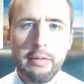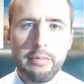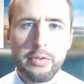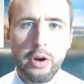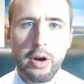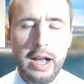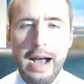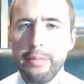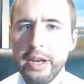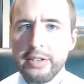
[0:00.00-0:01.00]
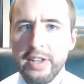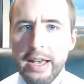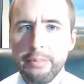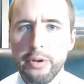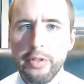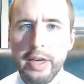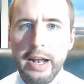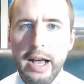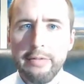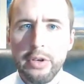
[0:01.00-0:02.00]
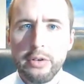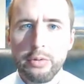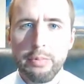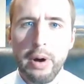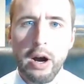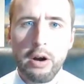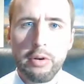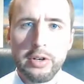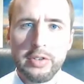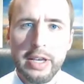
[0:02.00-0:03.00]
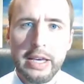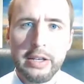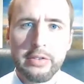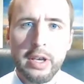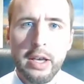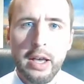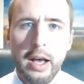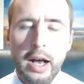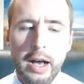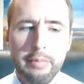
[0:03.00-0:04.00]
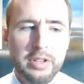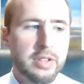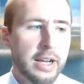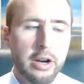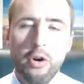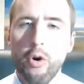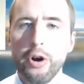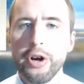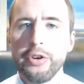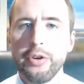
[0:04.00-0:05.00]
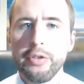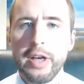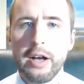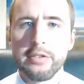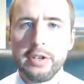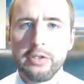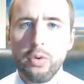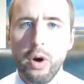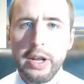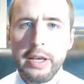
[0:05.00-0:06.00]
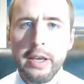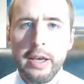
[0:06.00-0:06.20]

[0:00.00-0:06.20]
So, a common example that I've used with borrowers is the second quarter in 2020.